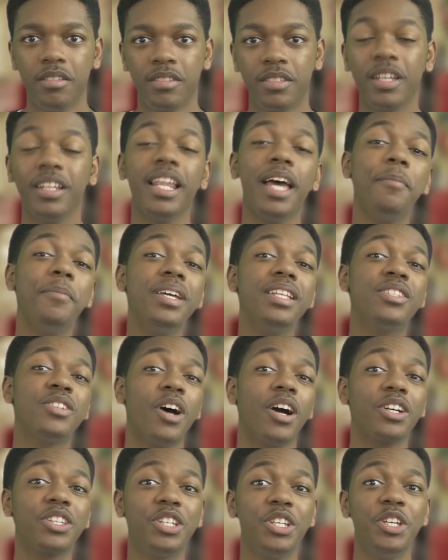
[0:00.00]
So let me
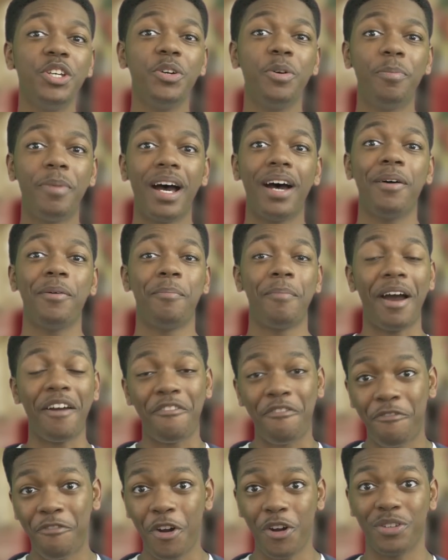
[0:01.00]
talk to you about
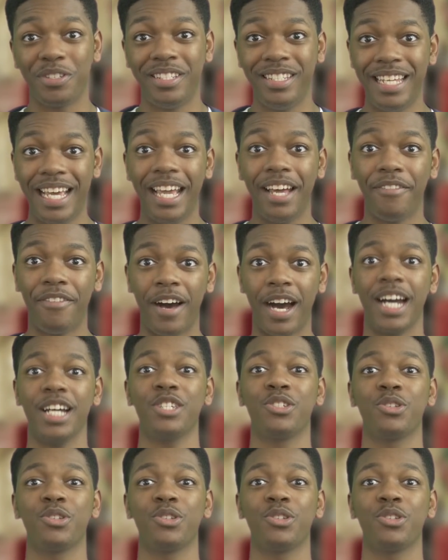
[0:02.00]
my first day of high